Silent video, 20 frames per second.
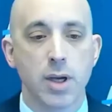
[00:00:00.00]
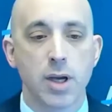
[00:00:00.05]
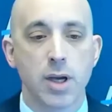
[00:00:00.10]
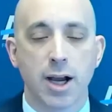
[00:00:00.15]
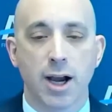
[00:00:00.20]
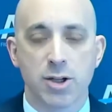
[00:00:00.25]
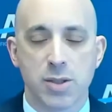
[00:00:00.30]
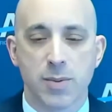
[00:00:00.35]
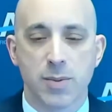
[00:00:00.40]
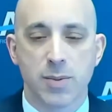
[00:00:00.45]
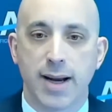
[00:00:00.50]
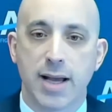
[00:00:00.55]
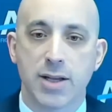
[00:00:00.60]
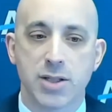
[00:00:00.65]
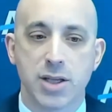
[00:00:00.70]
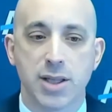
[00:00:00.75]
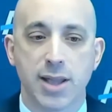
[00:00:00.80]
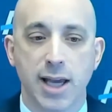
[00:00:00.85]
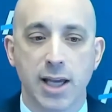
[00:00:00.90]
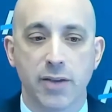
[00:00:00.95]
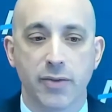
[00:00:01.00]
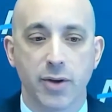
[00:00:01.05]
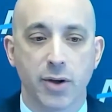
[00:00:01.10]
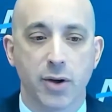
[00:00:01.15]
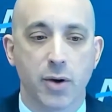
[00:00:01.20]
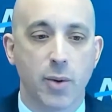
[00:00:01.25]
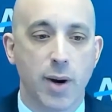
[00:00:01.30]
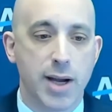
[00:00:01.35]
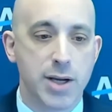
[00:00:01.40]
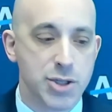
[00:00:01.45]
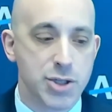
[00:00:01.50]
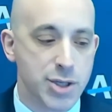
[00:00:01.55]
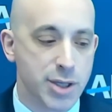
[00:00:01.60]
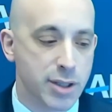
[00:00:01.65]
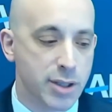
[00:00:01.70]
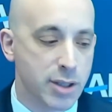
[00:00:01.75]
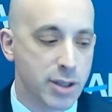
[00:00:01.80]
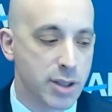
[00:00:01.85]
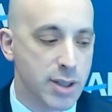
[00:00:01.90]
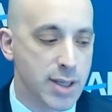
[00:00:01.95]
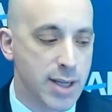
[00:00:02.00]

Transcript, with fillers: Congressman Adamowski, thank you for your question.